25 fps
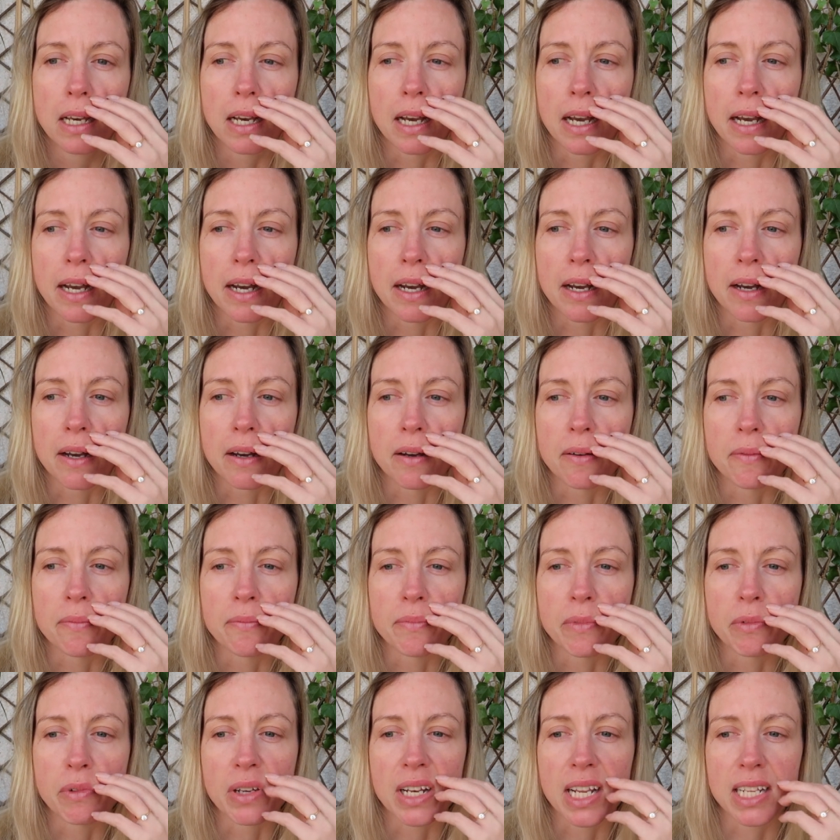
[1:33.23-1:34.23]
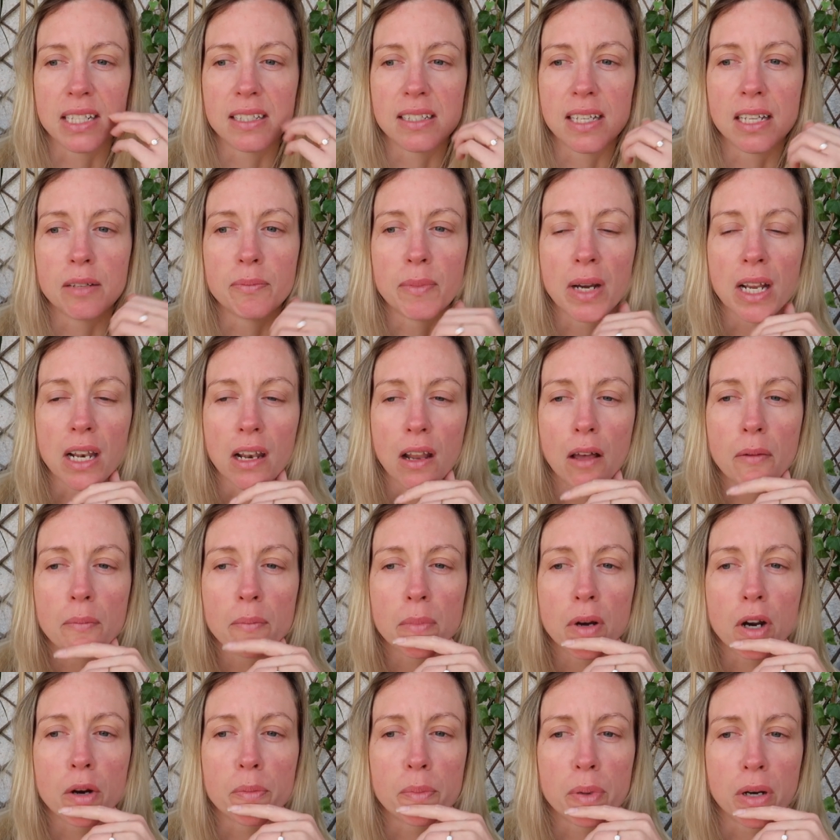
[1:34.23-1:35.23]
when I did my
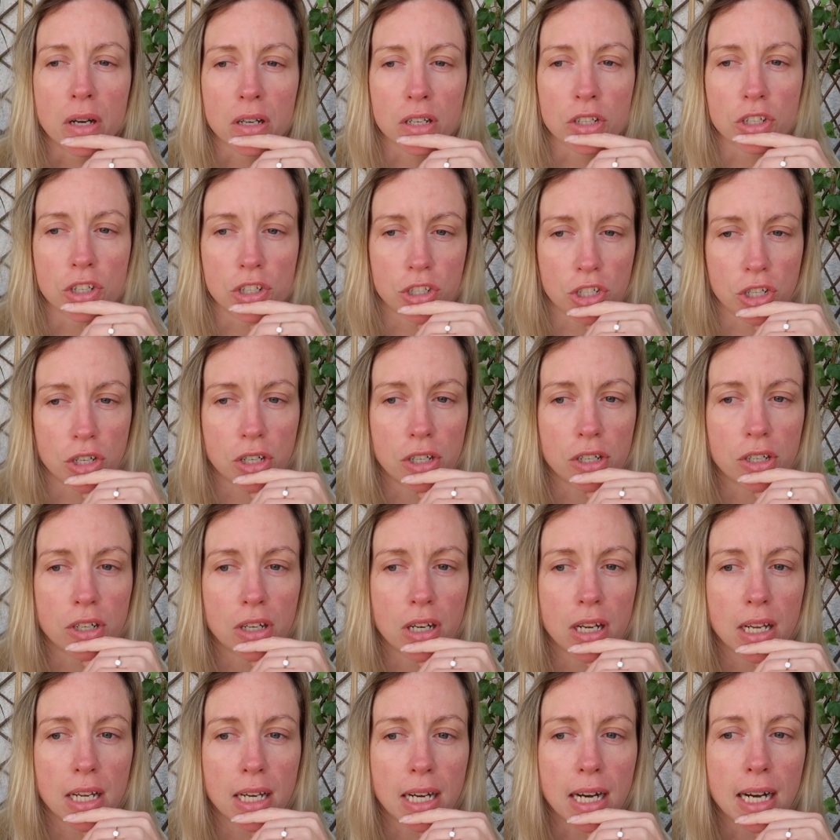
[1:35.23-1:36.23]
lumbar puncture,